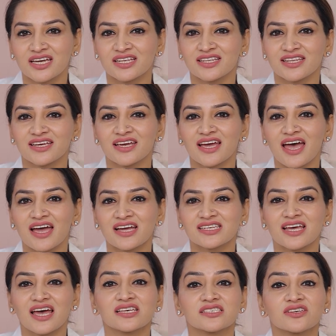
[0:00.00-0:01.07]
They act
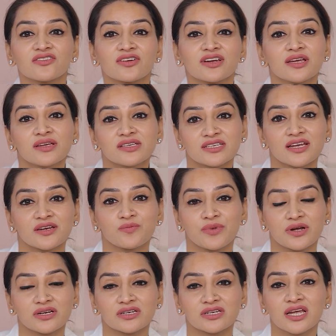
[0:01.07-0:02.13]
as a reset
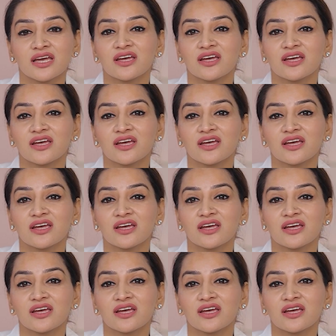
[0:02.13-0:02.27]
button,